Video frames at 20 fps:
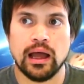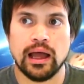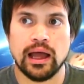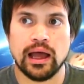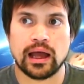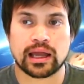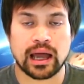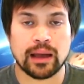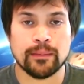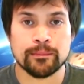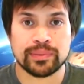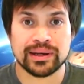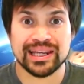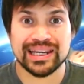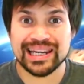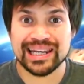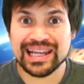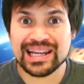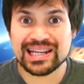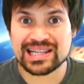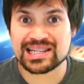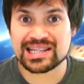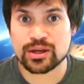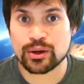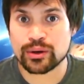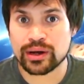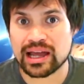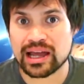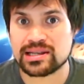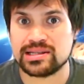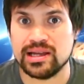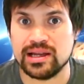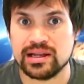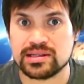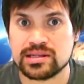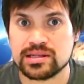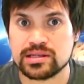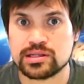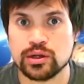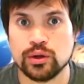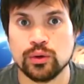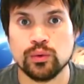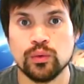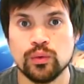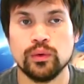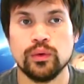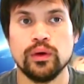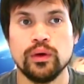a company needs its own assets. So